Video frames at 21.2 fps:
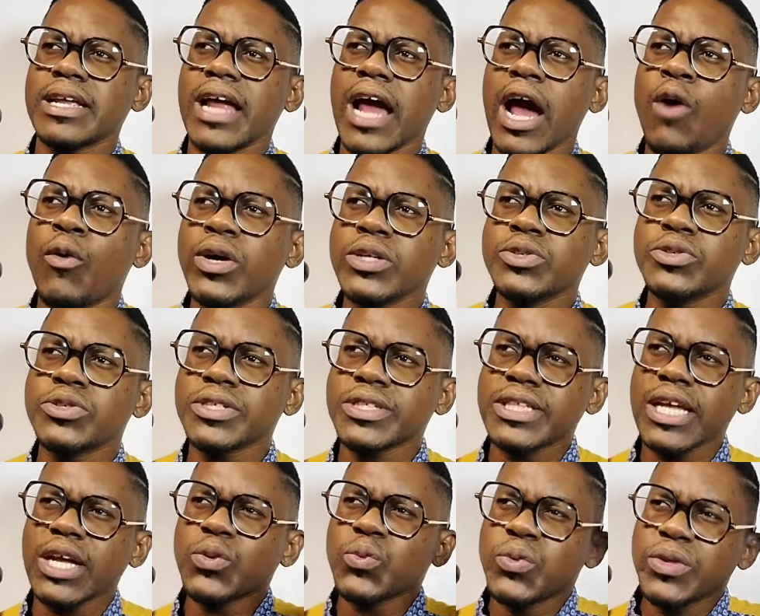I want to
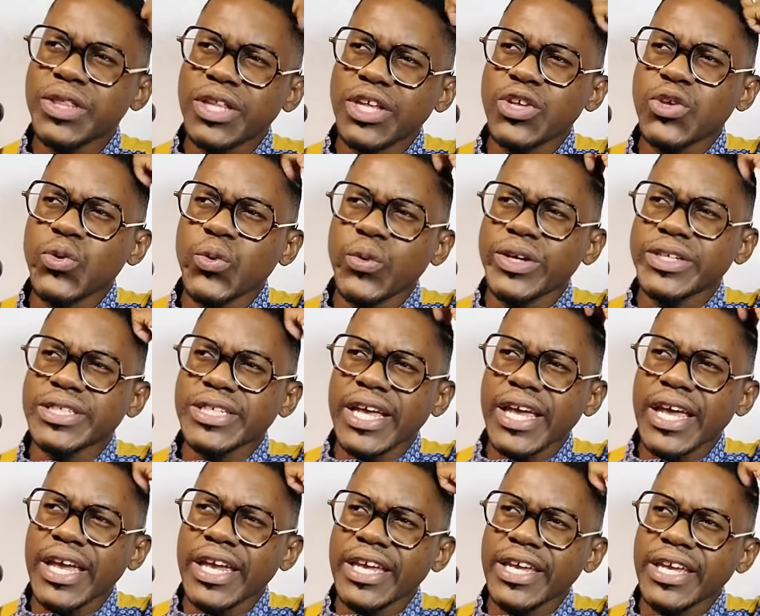start with the
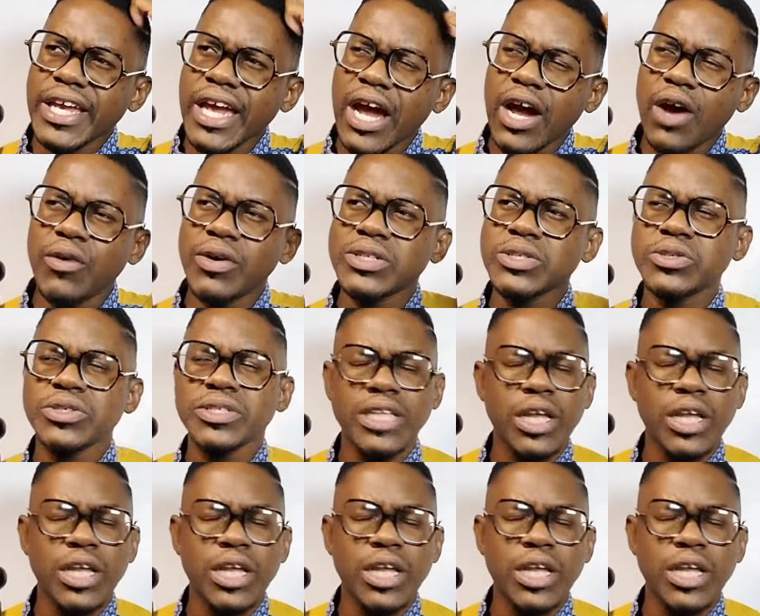USA. Our